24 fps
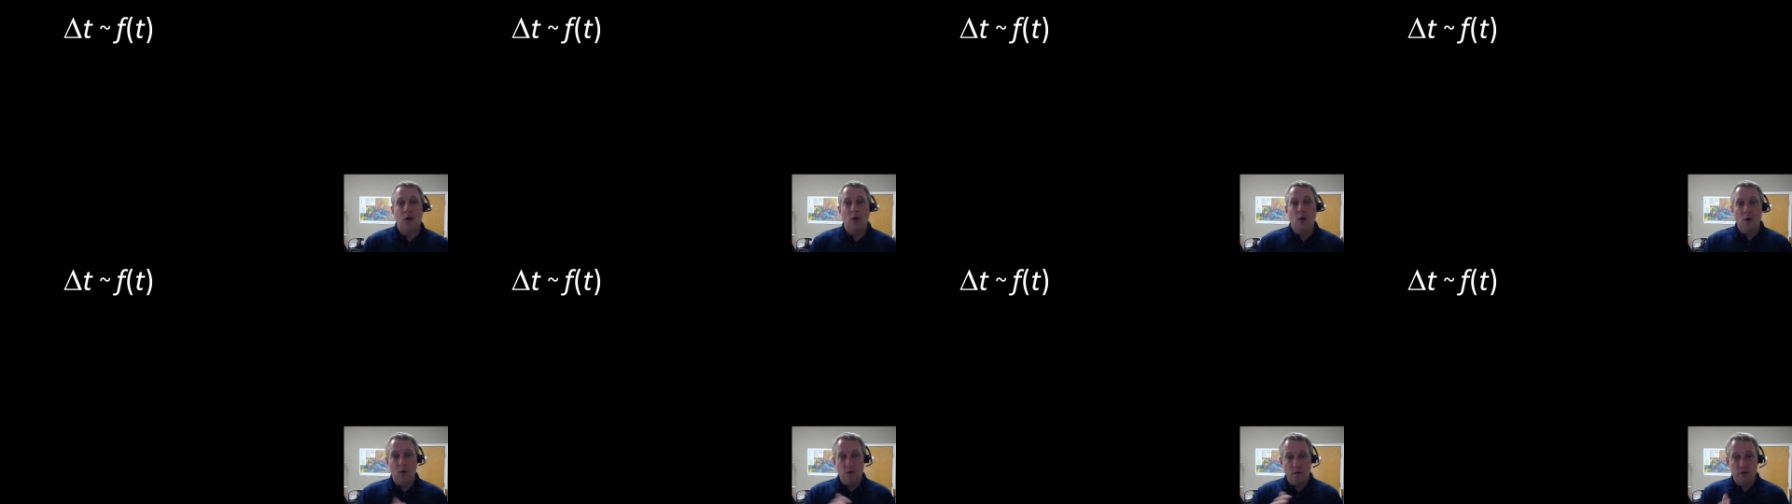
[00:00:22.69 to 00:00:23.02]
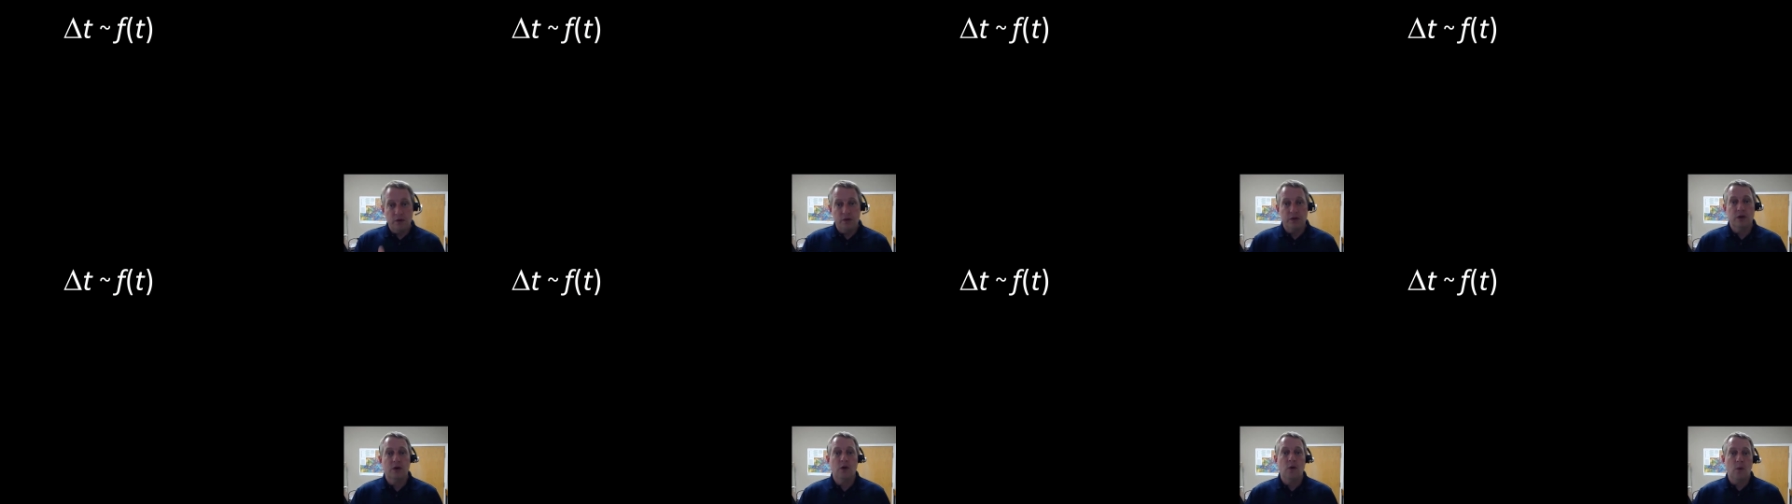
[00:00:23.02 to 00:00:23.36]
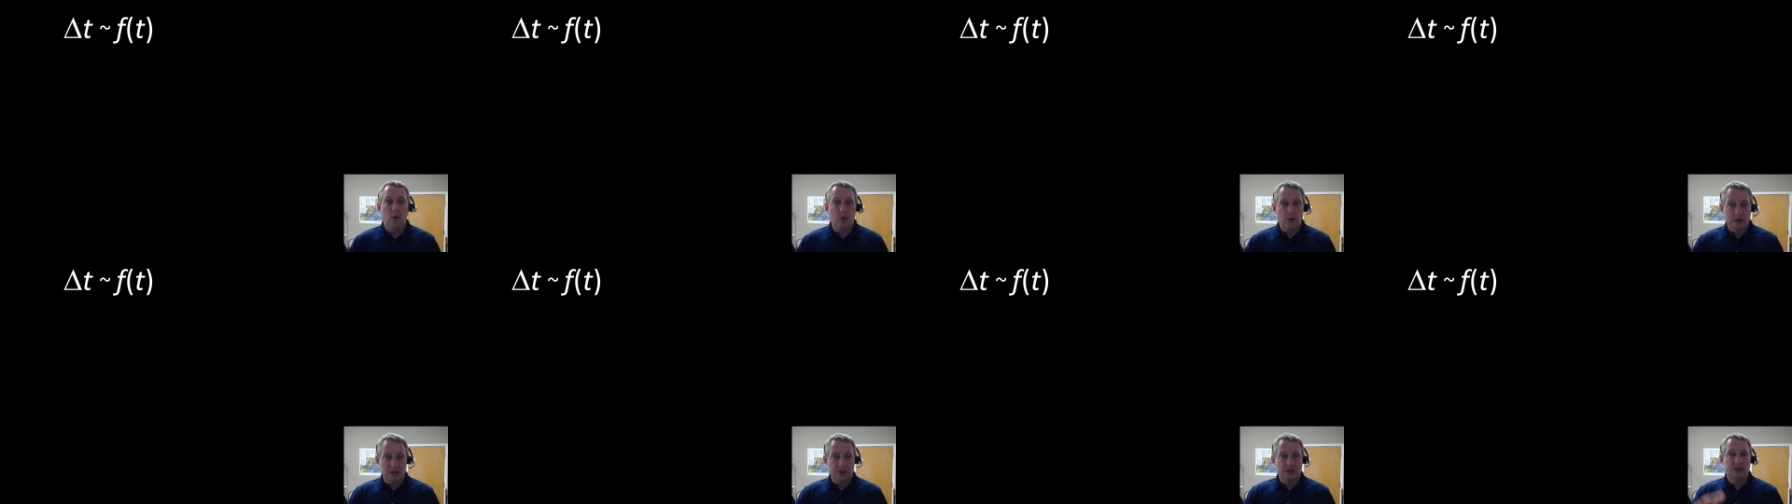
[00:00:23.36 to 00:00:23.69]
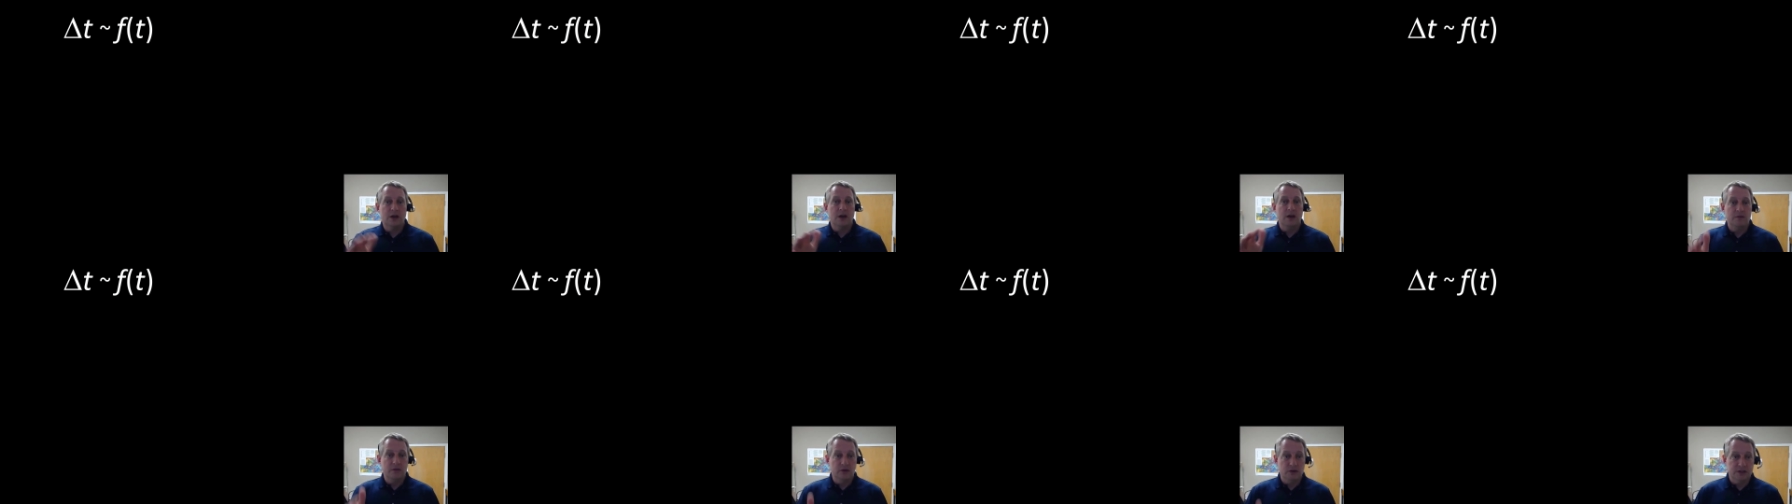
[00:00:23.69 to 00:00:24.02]
over the course
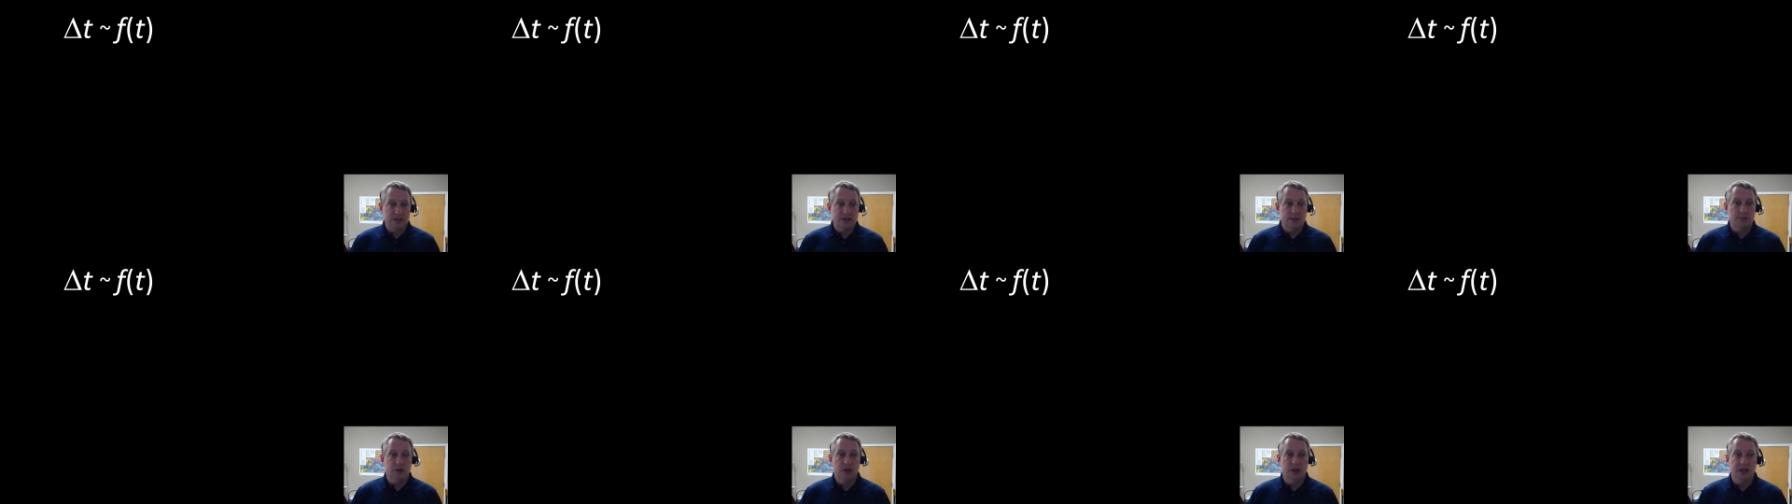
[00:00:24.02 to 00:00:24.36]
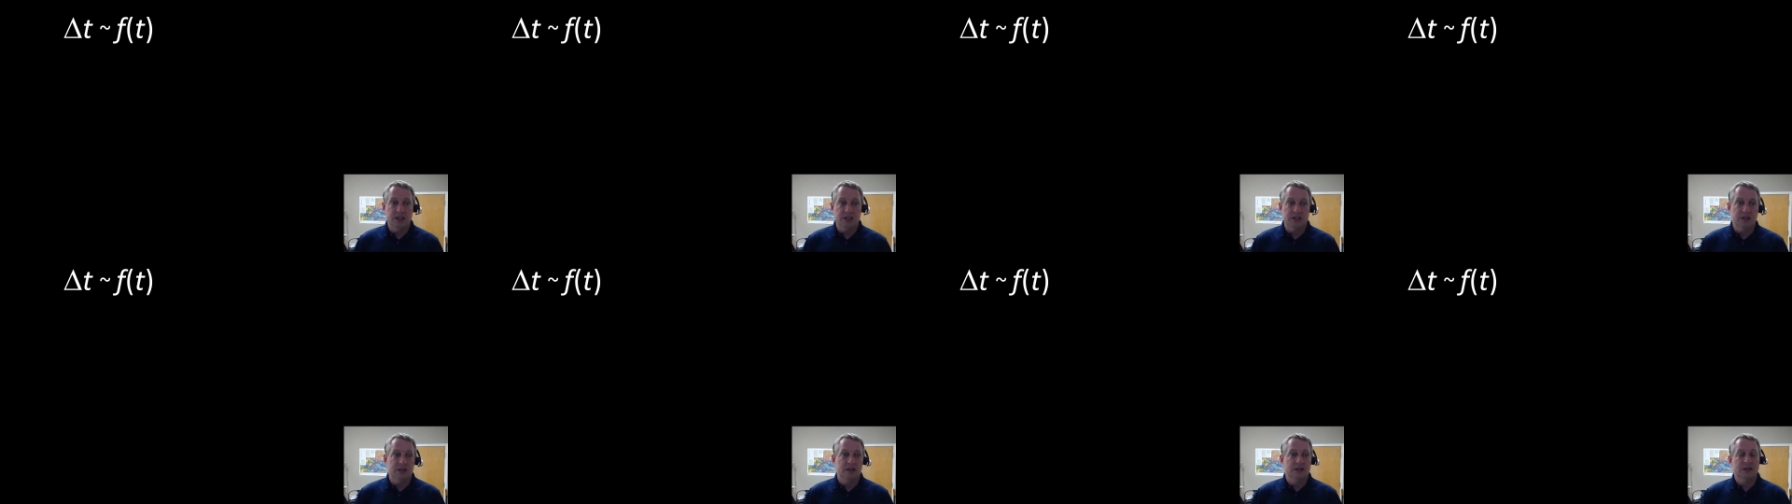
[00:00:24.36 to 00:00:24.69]
of your simulation.